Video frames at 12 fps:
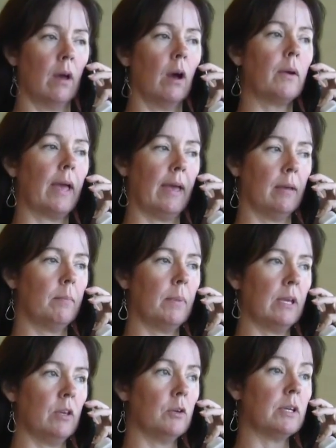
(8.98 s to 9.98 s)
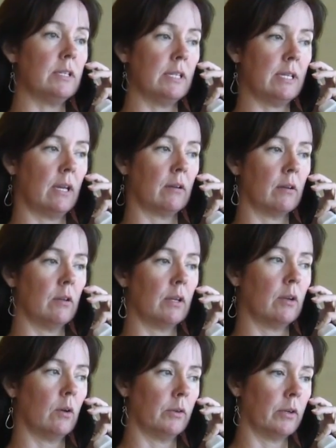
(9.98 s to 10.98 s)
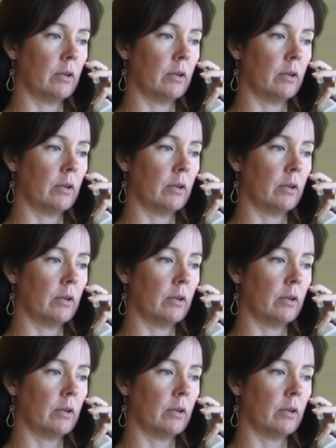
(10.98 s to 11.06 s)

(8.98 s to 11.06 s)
Okay, but you can detain her. You can hold her.